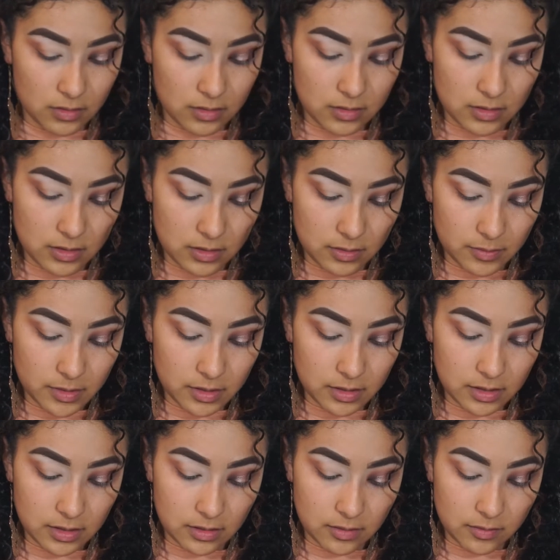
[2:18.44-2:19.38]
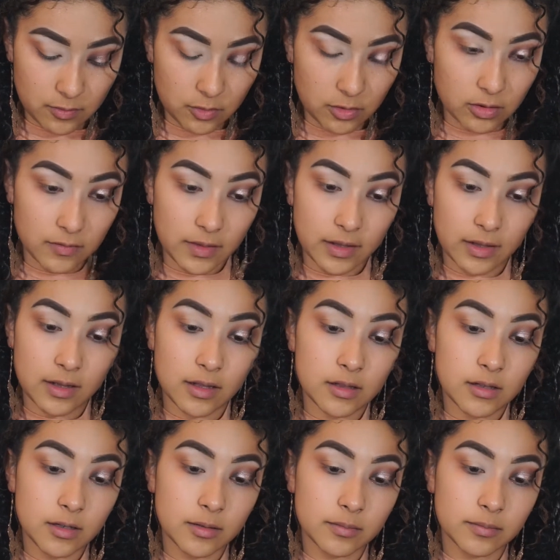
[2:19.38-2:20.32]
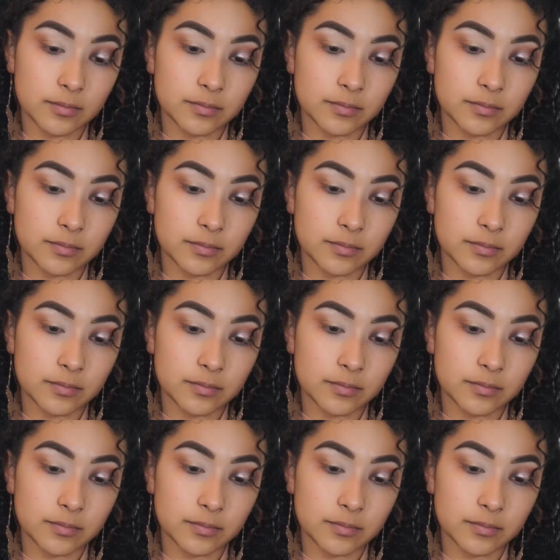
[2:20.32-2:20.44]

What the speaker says: Then I'm going to take more of that color,